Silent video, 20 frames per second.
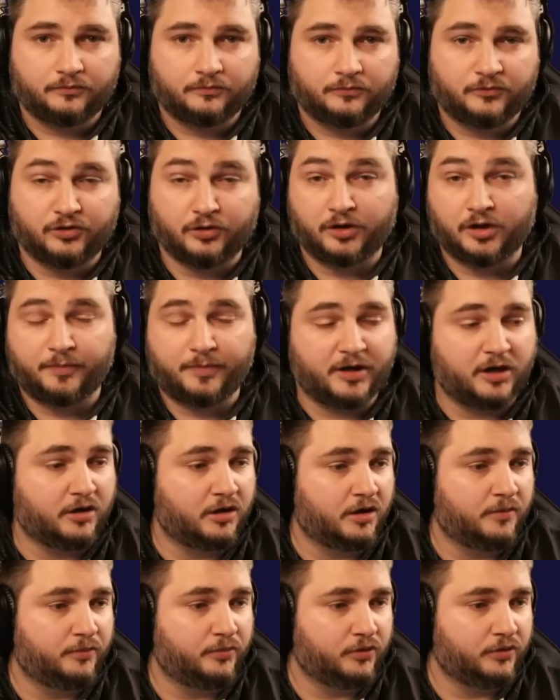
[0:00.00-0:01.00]
So on our
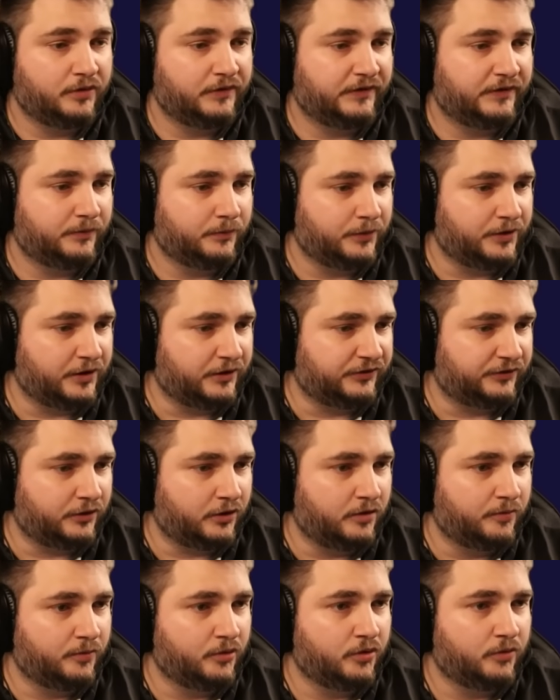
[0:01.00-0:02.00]
Paragon boards, with our
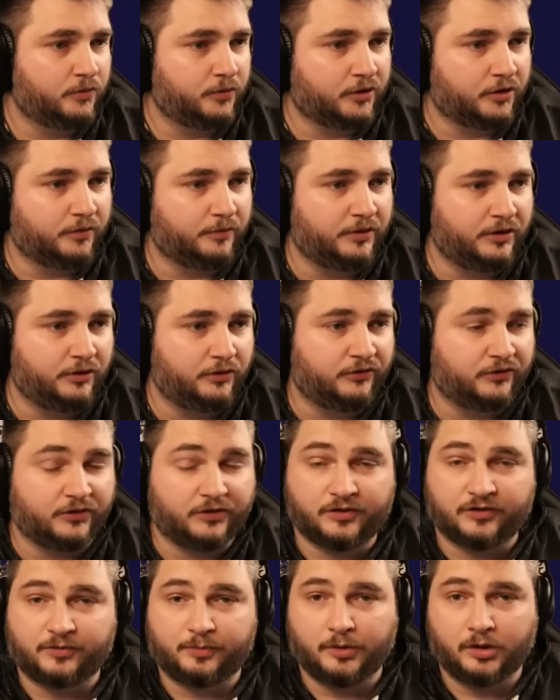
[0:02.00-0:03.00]
starter board, we're going to be using
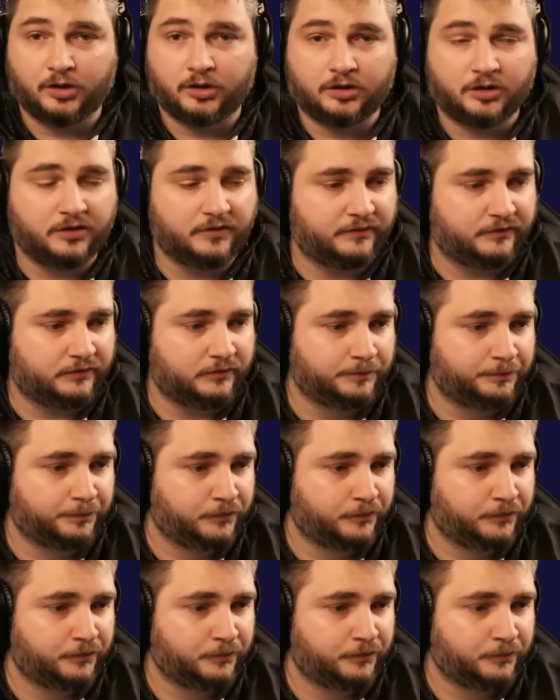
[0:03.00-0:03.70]
the Spirit Glyph.